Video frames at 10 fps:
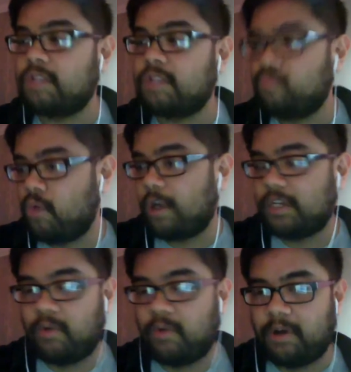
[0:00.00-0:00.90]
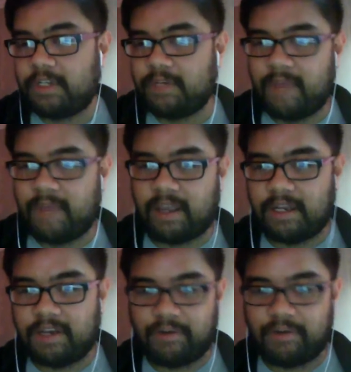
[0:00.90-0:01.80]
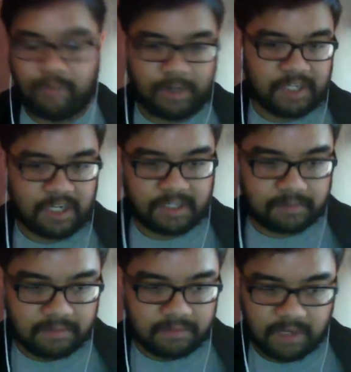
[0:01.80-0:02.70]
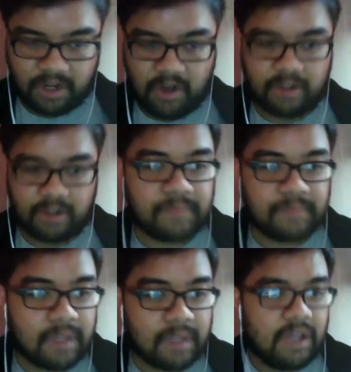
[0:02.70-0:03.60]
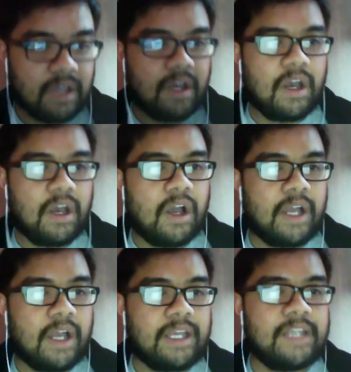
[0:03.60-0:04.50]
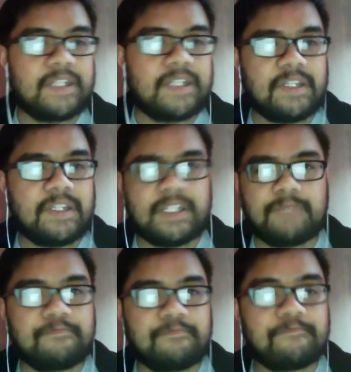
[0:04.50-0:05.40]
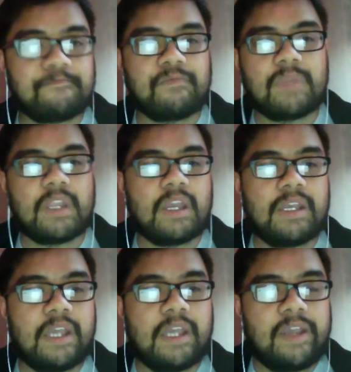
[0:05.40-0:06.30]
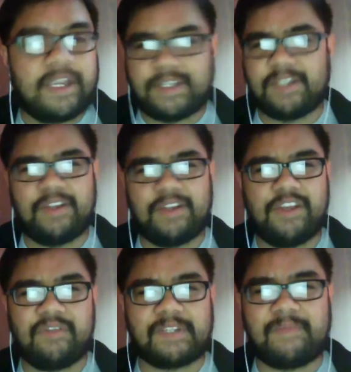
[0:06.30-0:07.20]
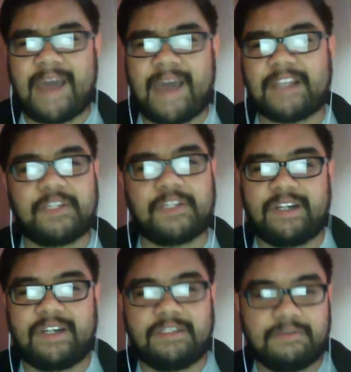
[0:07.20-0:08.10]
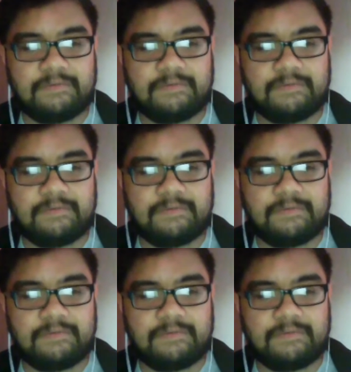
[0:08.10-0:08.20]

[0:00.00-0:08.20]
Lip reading: walking towards your mech, and then you hear a voice just call, Is this the newest Maxwell?